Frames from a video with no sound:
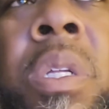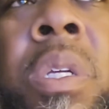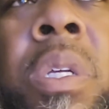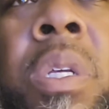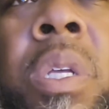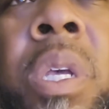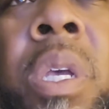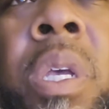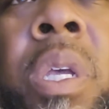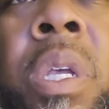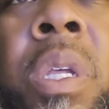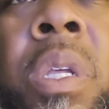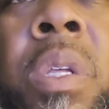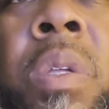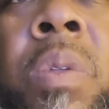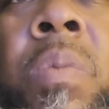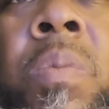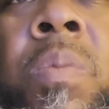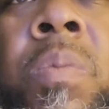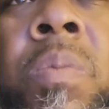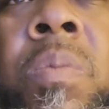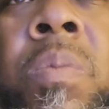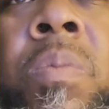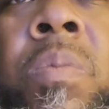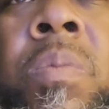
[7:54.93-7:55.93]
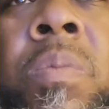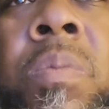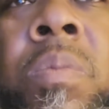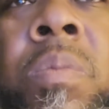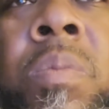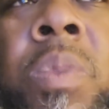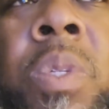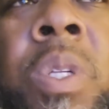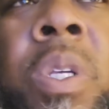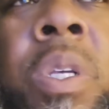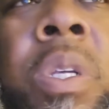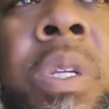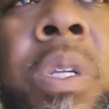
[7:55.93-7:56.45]
Okay.
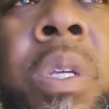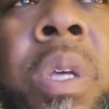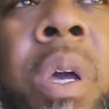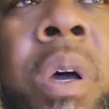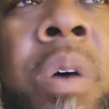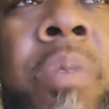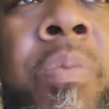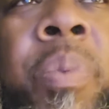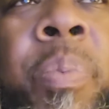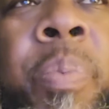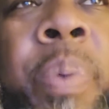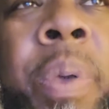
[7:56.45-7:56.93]
Yeah, you know,